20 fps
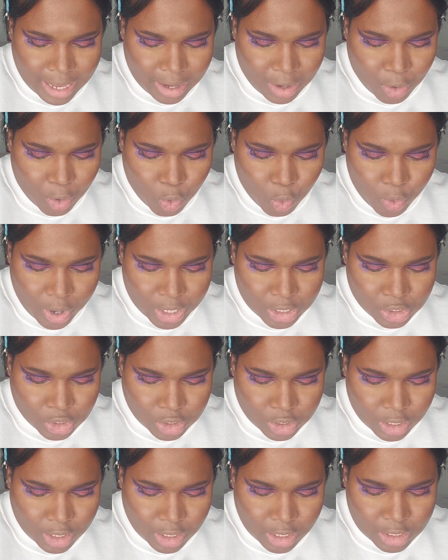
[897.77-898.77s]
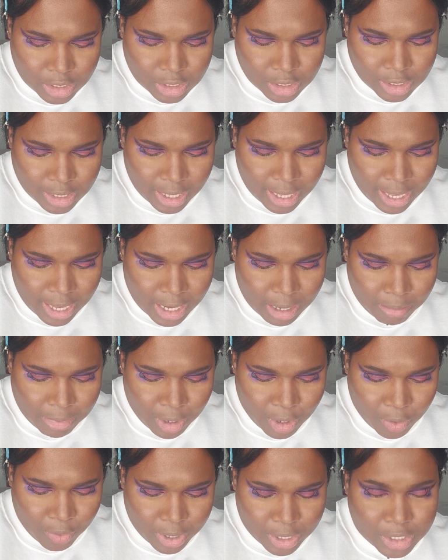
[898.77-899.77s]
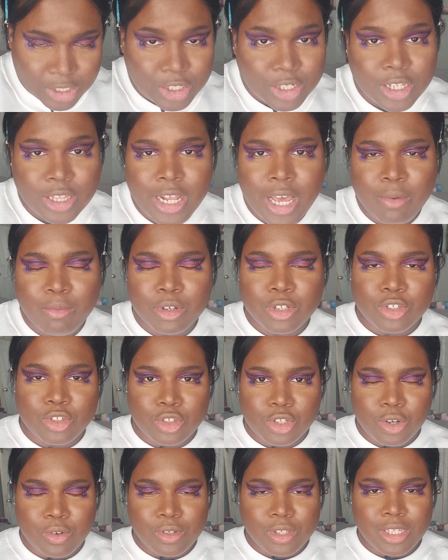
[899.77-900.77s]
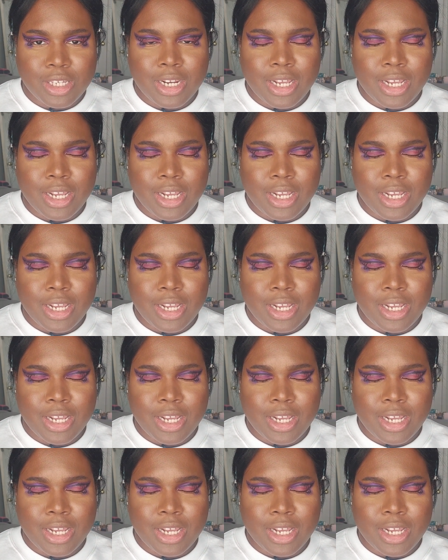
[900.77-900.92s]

question, this is an anime question that was chosen,